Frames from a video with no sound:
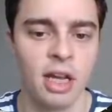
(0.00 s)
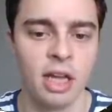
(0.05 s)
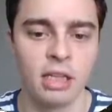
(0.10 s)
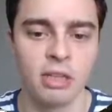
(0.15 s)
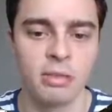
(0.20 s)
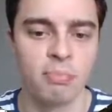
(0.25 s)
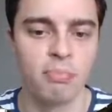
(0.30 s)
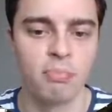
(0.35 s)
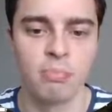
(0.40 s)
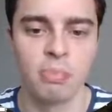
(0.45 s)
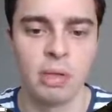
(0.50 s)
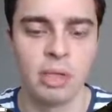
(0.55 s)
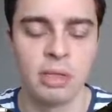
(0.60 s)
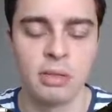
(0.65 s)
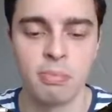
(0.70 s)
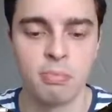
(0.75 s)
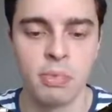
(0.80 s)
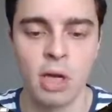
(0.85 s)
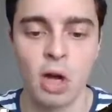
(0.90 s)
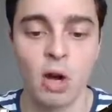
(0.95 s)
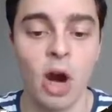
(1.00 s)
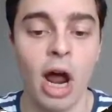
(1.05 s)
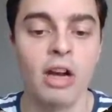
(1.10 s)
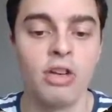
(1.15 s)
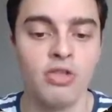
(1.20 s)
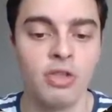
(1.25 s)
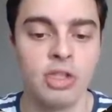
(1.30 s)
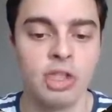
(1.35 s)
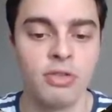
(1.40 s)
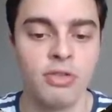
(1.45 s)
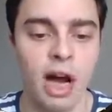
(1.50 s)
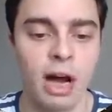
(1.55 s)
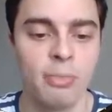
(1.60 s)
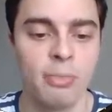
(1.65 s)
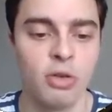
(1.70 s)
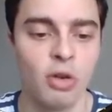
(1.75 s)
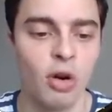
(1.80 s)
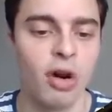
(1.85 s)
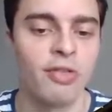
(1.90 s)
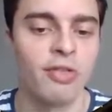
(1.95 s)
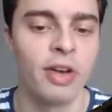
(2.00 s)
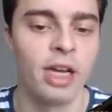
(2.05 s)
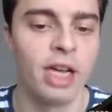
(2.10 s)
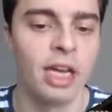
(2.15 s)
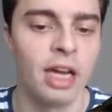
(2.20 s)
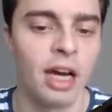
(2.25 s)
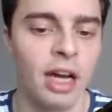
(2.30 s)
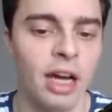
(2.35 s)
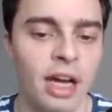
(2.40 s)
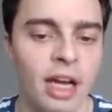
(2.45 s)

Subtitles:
It's got hundreds of arbs on offer here.